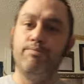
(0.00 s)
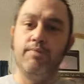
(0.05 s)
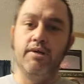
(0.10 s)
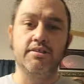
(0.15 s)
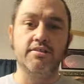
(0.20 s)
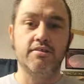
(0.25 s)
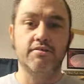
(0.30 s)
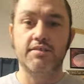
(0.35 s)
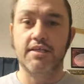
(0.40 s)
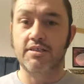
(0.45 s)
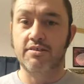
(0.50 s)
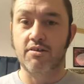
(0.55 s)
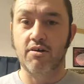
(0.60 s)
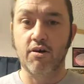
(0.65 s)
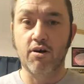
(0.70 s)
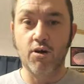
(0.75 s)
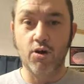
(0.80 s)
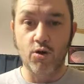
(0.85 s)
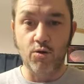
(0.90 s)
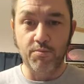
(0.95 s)
it's, it's
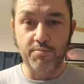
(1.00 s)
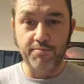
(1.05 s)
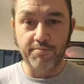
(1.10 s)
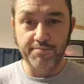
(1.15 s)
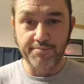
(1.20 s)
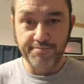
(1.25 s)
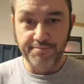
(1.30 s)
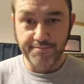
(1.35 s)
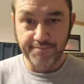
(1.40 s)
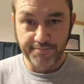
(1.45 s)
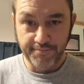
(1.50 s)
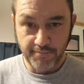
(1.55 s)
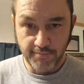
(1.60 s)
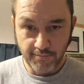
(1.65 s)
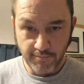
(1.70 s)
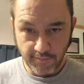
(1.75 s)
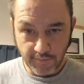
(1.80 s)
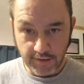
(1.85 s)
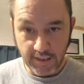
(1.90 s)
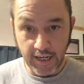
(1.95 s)
our hope
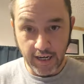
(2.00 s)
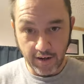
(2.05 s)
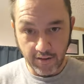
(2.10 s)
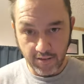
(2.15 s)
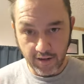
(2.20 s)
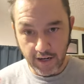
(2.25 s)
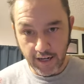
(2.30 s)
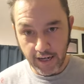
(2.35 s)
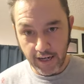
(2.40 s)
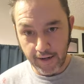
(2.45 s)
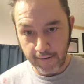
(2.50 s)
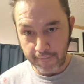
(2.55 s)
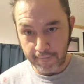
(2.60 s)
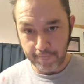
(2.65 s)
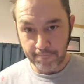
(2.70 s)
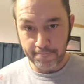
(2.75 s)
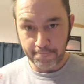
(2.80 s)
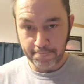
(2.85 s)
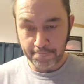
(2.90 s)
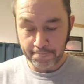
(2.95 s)
the end of the day.
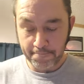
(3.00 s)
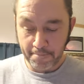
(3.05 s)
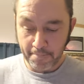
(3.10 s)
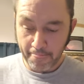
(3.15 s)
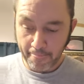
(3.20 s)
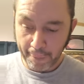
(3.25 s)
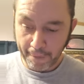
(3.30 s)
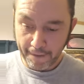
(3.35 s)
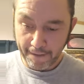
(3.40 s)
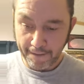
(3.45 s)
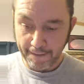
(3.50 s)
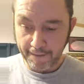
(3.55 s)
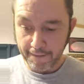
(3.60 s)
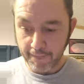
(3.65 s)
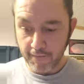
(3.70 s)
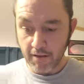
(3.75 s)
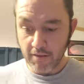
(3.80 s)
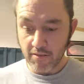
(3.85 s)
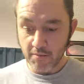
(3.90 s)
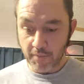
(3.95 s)

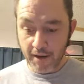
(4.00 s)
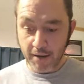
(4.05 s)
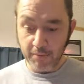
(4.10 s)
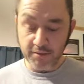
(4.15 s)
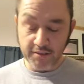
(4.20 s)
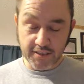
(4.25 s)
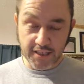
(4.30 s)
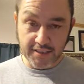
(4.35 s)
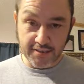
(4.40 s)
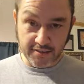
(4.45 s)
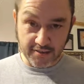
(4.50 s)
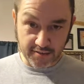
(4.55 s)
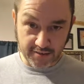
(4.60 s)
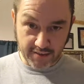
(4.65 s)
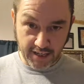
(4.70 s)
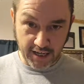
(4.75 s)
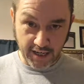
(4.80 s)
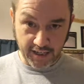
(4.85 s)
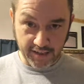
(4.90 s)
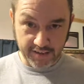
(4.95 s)
The Bible says
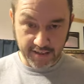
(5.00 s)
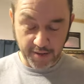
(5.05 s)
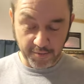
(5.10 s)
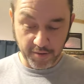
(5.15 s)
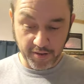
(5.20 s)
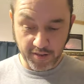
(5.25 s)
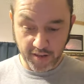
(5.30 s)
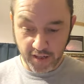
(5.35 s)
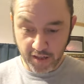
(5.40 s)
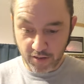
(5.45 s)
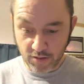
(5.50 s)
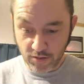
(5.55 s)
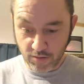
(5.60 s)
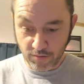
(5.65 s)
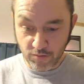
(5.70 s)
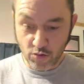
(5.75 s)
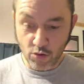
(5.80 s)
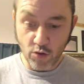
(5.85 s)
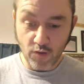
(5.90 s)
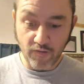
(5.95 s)
in 2 Timothy
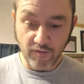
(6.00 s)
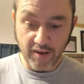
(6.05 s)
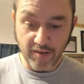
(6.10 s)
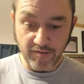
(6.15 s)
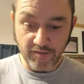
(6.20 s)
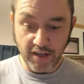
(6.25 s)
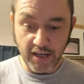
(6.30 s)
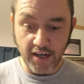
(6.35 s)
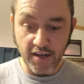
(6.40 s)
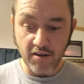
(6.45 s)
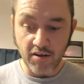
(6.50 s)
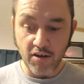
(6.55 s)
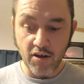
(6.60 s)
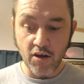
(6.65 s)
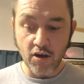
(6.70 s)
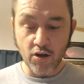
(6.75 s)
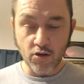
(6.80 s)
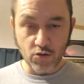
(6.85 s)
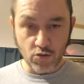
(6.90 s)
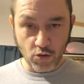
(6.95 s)
2.15,
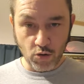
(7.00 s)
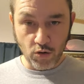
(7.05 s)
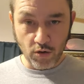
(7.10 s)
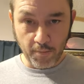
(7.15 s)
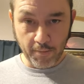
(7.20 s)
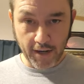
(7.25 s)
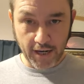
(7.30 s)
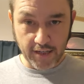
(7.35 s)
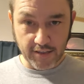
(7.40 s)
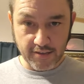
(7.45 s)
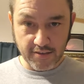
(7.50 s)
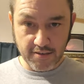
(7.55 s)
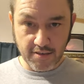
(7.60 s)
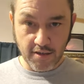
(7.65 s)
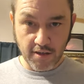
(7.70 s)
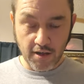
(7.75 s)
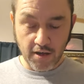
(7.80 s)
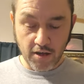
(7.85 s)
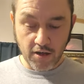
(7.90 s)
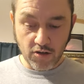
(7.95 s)
do your best
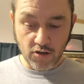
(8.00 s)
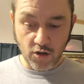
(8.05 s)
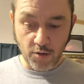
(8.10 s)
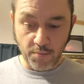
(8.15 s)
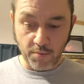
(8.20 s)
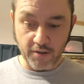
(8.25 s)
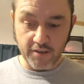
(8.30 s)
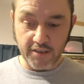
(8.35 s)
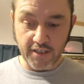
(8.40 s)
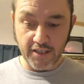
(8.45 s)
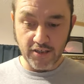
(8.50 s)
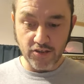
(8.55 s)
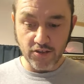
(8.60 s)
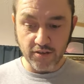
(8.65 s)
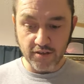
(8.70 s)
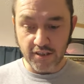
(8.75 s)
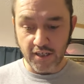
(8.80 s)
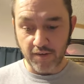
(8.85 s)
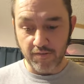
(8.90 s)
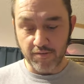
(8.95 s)
to present
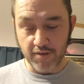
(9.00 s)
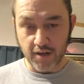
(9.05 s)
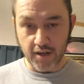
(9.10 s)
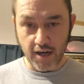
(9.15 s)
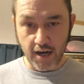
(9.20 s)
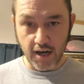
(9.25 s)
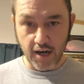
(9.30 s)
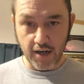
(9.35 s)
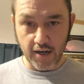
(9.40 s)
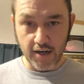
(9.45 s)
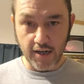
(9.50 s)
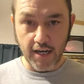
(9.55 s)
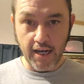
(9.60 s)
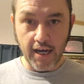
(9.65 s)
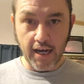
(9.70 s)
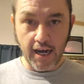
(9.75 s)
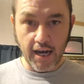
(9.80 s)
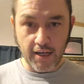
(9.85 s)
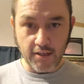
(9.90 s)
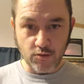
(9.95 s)
yourself to God
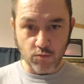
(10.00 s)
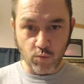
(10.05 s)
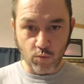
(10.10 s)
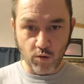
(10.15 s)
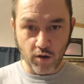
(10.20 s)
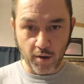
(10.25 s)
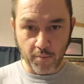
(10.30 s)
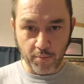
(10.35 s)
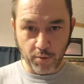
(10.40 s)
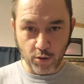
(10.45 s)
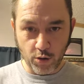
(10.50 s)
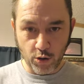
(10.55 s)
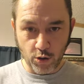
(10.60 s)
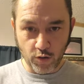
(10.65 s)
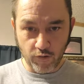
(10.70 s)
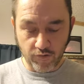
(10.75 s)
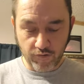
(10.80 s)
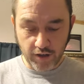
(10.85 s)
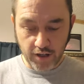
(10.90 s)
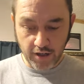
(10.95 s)
as one
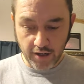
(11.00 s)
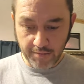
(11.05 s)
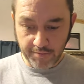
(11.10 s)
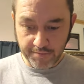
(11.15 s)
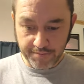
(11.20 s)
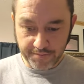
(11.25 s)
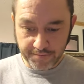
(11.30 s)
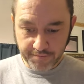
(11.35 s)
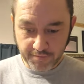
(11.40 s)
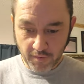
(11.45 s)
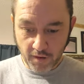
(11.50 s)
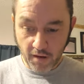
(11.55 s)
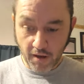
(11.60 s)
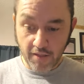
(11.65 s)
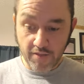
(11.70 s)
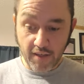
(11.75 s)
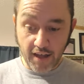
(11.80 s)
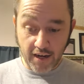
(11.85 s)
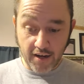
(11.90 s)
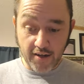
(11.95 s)
approved.
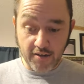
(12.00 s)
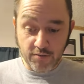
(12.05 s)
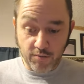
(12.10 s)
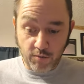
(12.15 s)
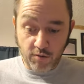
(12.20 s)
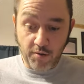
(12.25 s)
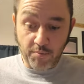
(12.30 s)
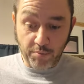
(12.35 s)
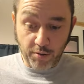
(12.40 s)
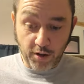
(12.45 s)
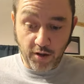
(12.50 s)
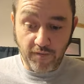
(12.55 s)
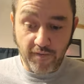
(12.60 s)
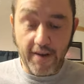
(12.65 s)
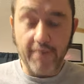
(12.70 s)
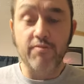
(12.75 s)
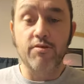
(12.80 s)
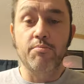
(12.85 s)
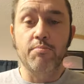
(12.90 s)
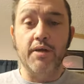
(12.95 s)
That is, one approved
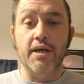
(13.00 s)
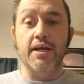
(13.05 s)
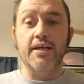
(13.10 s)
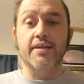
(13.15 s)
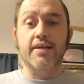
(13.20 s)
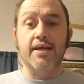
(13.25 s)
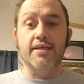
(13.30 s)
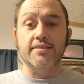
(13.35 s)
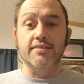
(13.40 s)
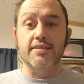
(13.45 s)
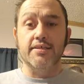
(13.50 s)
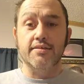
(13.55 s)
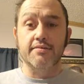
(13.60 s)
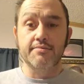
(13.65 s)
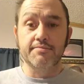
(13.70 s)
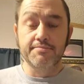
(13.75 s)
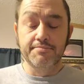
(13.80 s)
after being tested.